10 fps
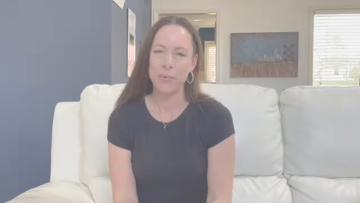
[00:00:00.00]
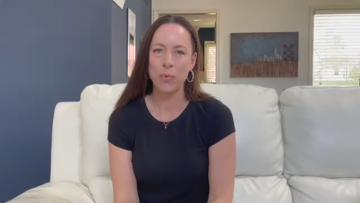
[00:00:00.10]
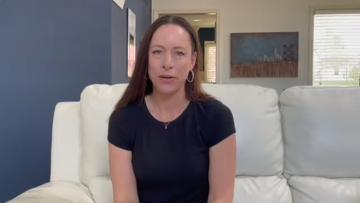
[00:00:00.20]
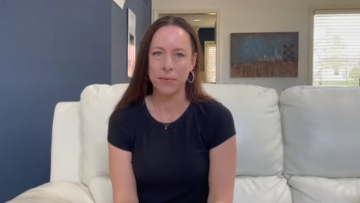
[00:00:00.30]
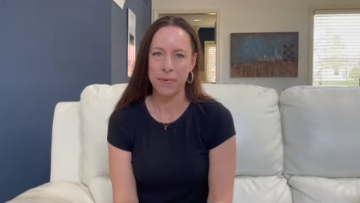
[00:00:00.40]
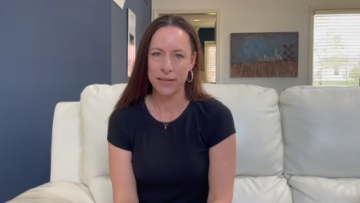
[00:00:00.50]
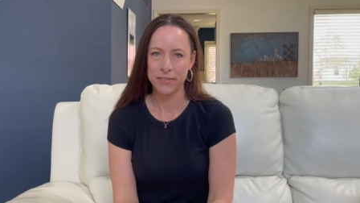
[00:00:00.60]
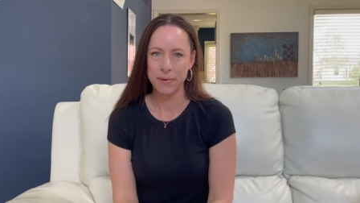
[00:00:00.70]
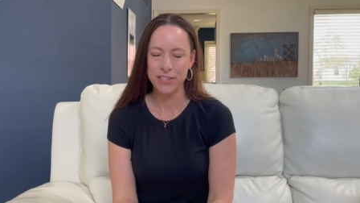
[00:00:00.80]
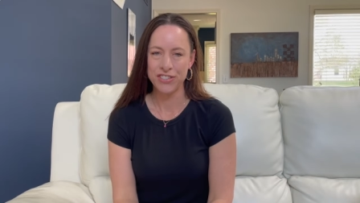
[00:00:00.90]
welcome back to
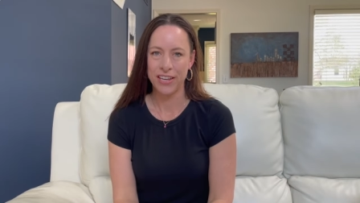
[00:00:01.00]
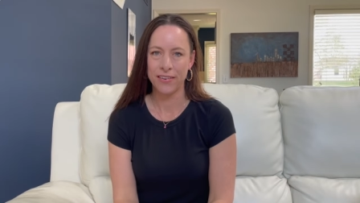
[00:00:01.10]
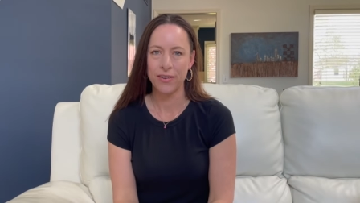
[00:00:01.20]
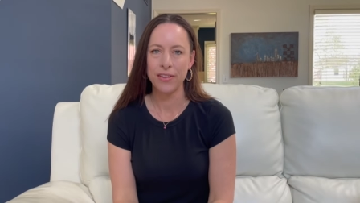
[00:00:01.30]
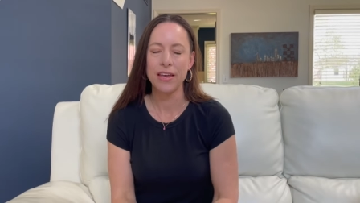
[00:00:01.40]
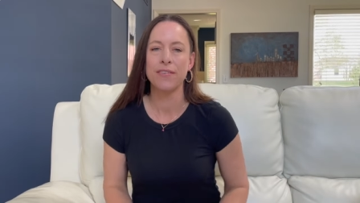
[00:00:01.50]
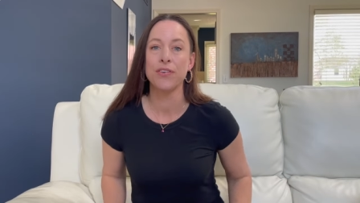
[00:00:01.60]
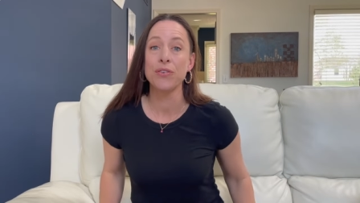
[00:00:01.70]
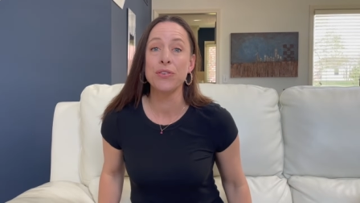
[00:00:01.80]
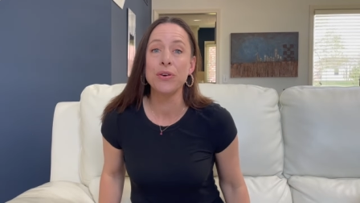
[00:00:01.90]
my channel. If
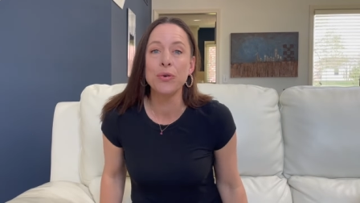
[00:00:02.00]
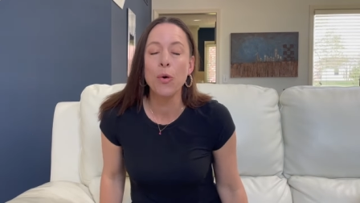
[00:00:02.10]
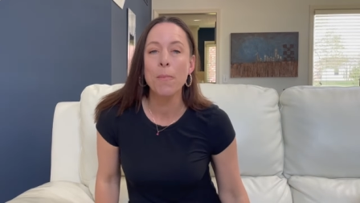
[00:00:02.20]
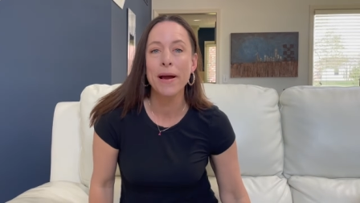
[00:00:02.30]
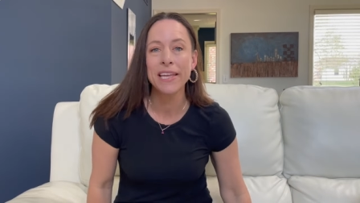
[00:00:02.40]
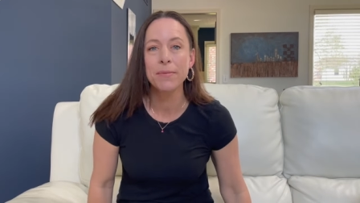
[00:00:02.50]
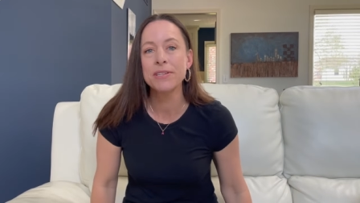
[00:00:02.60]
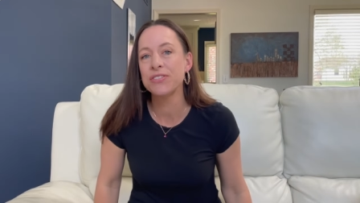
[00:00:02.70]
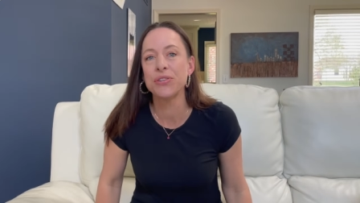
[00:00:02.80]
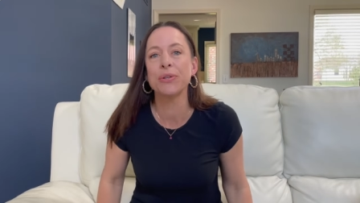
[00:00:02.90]
you're new, my name
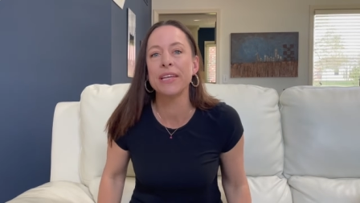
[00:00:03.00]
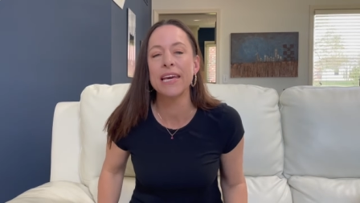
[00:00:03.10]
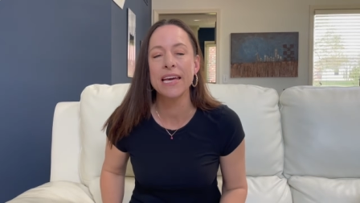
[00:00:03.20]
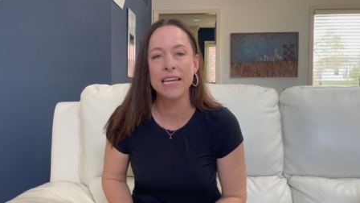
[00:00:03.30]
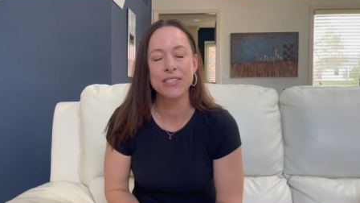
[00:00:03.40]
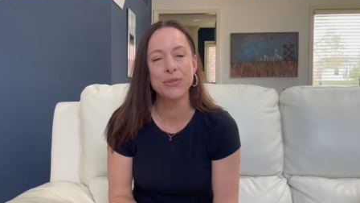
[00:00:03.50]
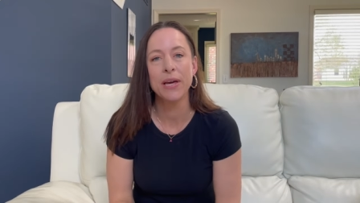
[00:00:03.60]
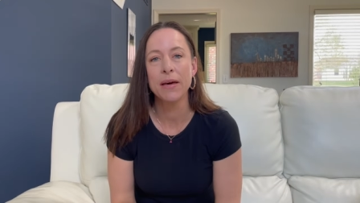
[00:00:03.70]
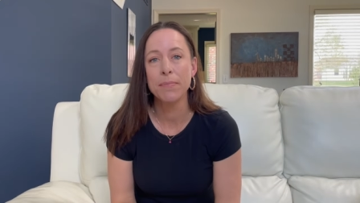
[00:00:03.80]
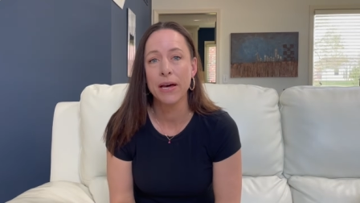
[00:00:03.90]
is Julie and I do
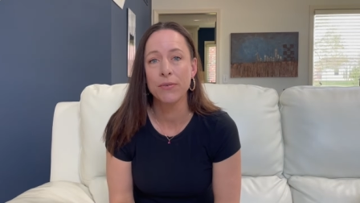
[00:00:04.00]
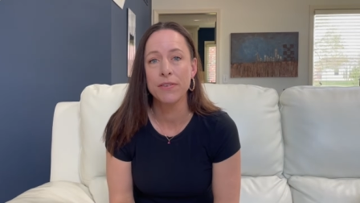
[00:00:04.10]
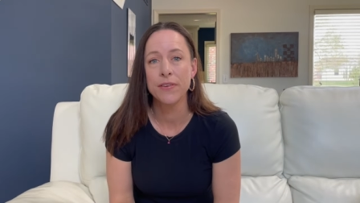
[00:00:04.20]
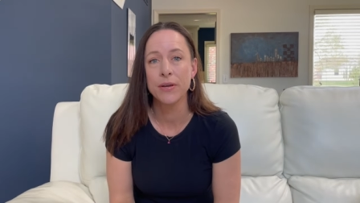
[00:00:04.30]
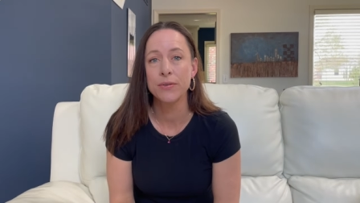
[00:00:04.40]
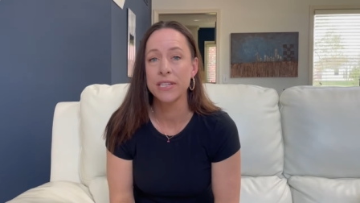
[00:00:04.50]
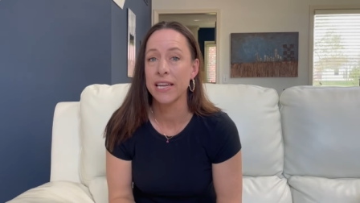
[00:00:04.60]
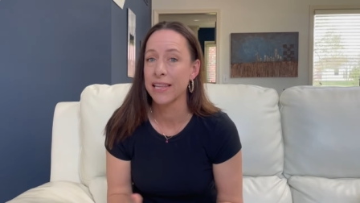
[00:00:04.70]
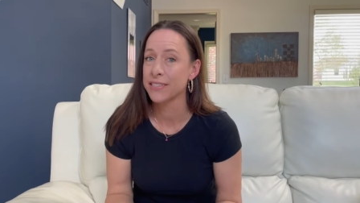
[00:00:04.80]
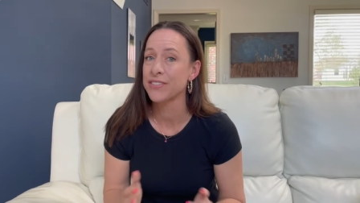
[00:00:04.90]
handbag reviews and
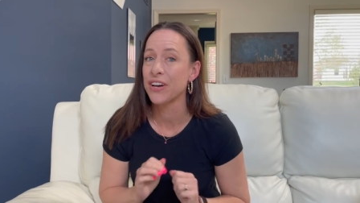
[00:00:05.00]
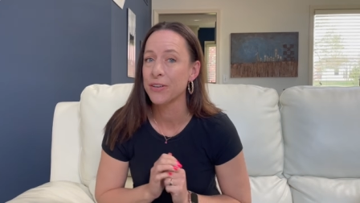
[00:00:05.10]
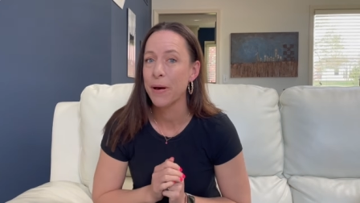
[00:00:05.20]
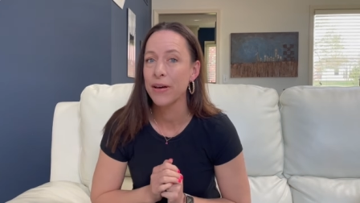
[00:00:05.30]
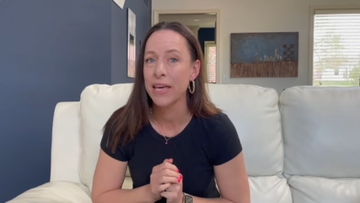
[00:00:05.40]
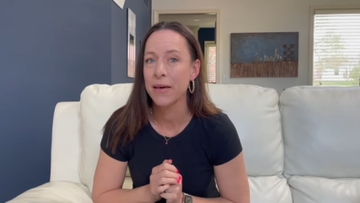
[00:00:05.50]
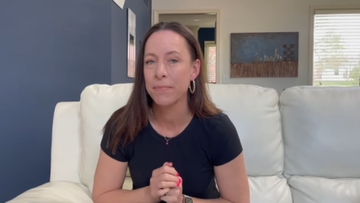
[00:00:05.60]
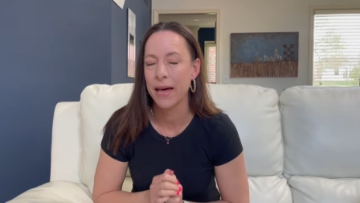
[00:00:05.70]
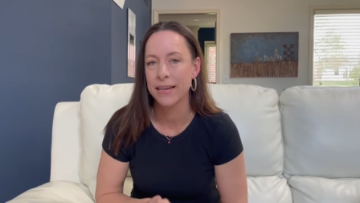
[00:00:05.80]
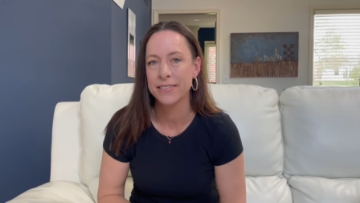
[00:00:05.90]
I like to talk about
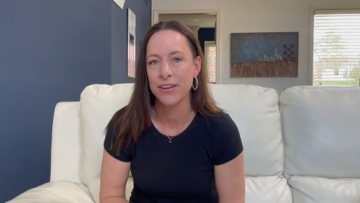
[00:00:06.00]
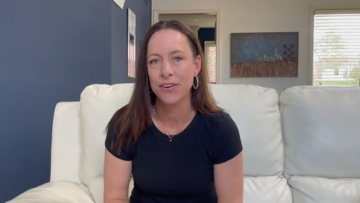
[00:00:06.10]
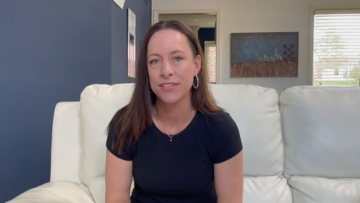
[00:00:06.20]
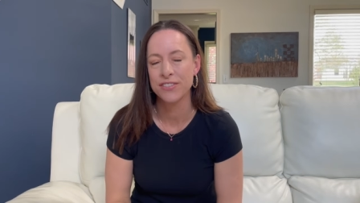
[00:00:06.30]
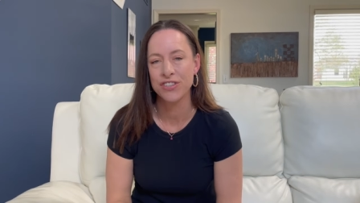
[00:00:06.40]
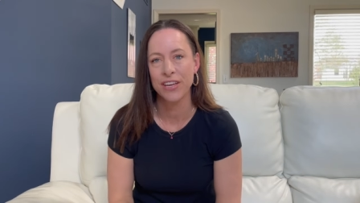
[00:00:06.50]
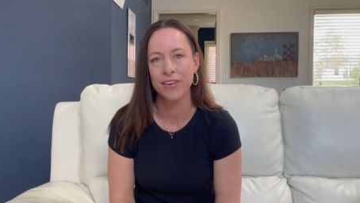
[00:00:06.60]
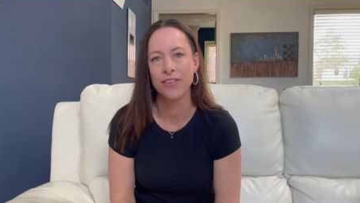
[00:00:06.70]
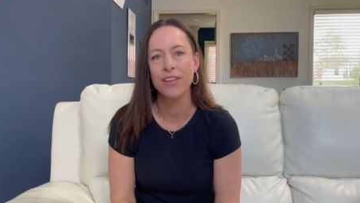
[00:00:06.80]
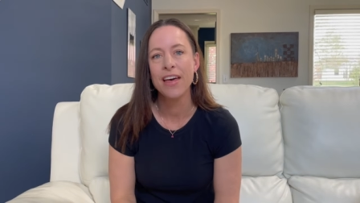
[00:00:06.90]
handbags here on this
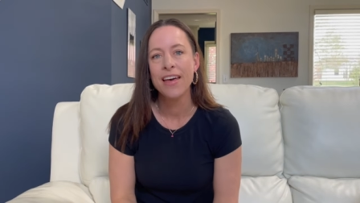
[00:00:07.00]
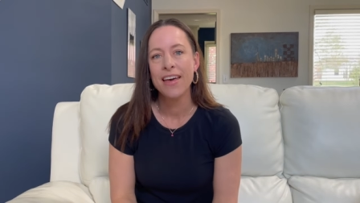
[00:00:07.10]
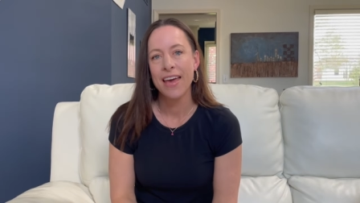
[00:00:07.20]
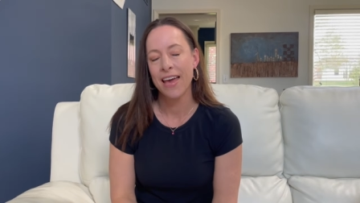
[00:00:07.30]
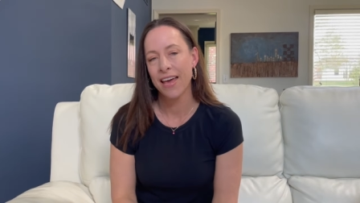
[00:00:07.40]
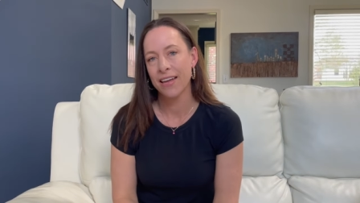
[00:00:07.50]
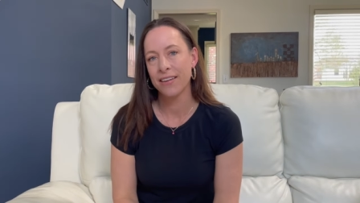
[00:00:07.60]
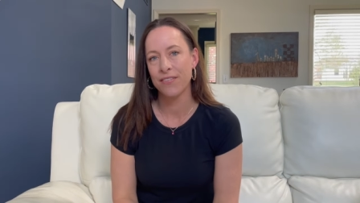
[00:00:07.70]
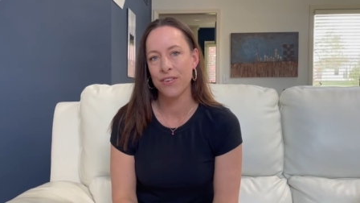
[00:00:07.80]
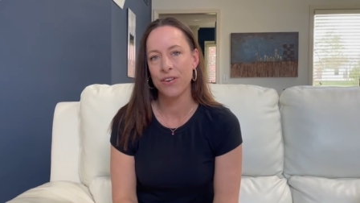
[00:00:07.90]
channel. And
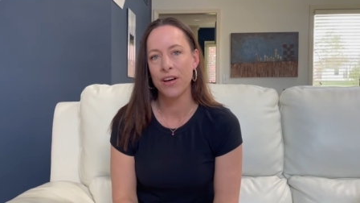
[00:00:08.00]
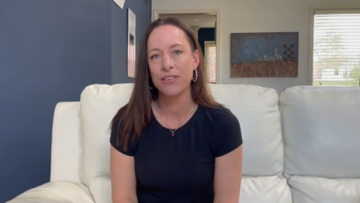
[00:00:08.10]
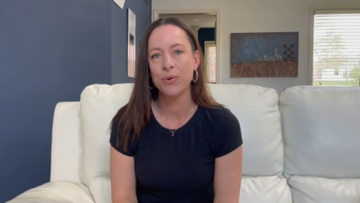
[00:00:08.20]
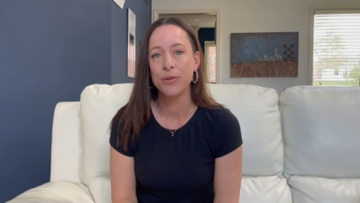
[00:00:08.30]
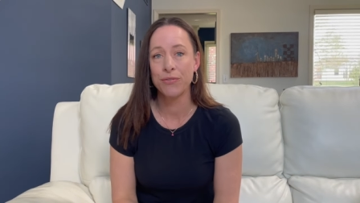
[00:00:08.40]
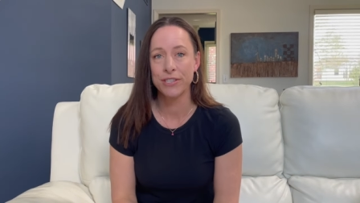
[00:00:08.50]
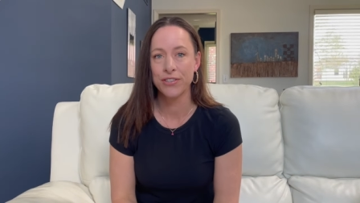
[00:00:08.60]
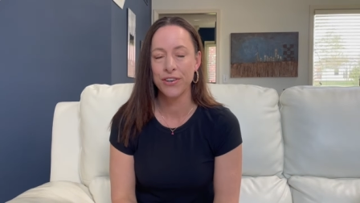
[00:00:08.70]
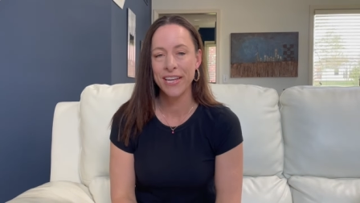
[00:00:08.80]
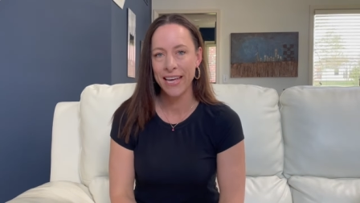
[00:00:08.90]
if you're not new and you're
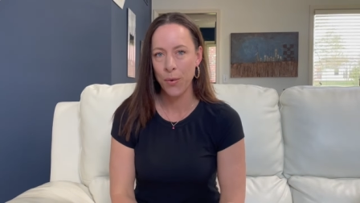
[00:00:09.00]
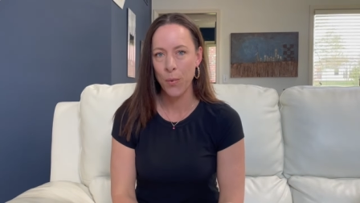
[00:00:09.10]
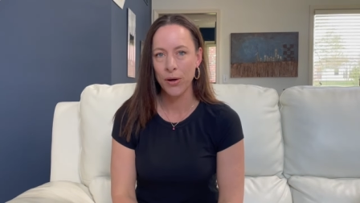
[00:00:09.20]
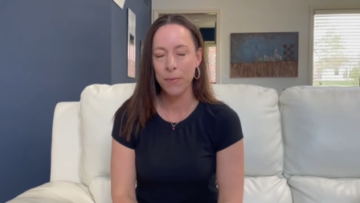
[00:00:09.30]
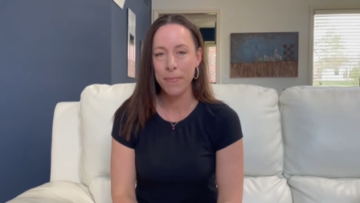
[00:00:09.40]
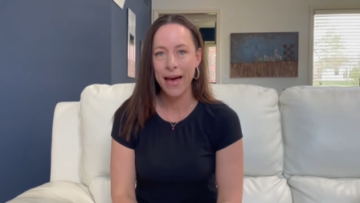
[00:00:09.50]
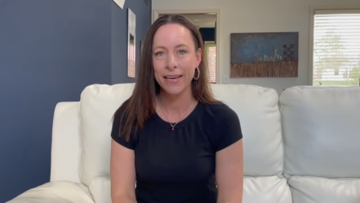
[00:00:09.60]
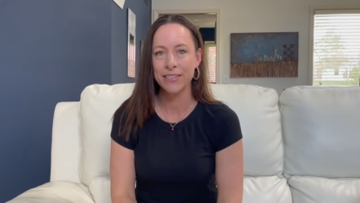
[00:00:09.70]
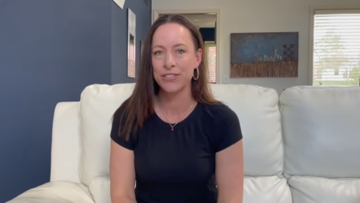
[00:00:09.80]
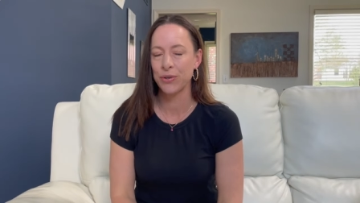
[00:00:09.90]
returning, welcome back.
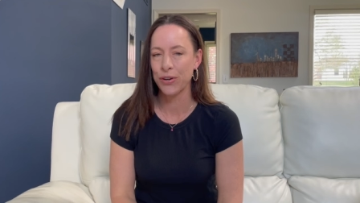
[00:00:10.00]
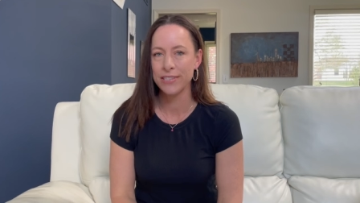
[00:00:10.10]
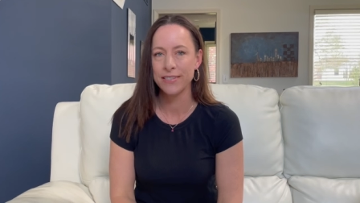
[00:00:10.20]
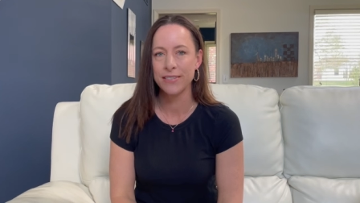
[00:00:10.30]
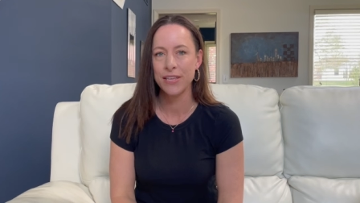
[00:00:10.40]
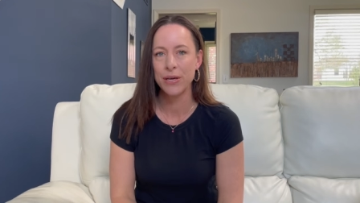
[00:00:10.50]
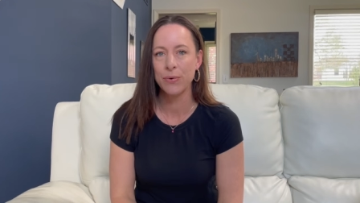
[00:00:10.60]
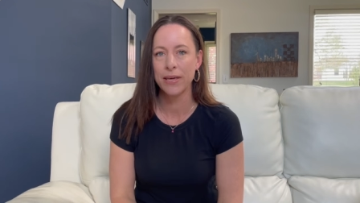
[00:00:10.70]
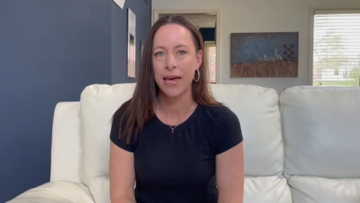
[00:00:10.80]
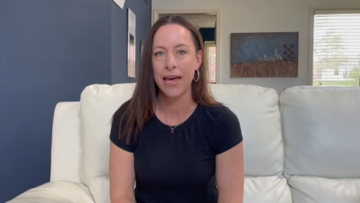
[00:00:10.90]
It's so great to see you
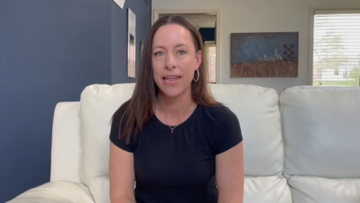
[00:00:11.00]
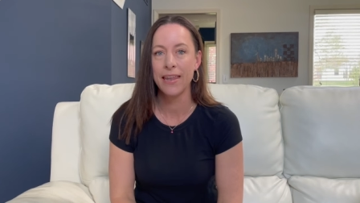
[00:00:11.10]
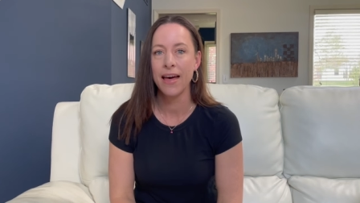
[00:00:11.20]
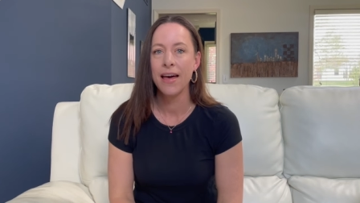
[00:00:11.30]
again.